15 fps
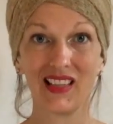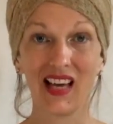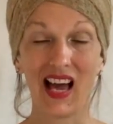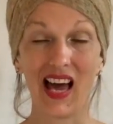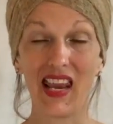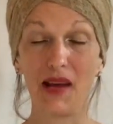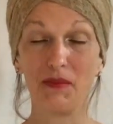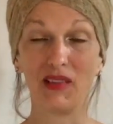
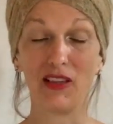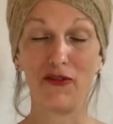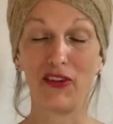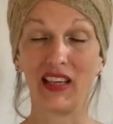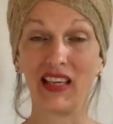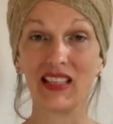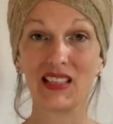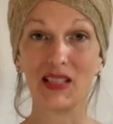And I'm
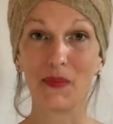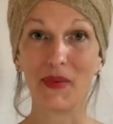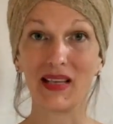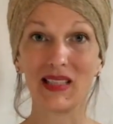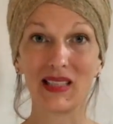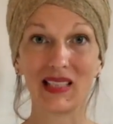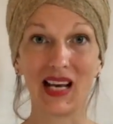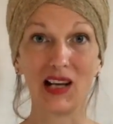giving it to
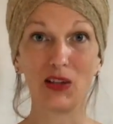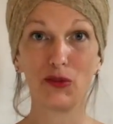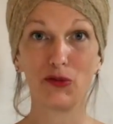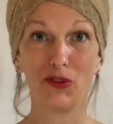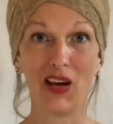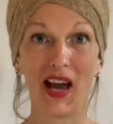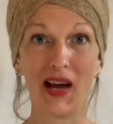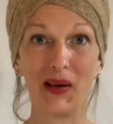myself
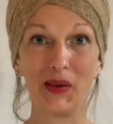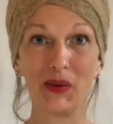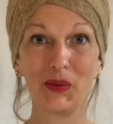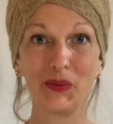now.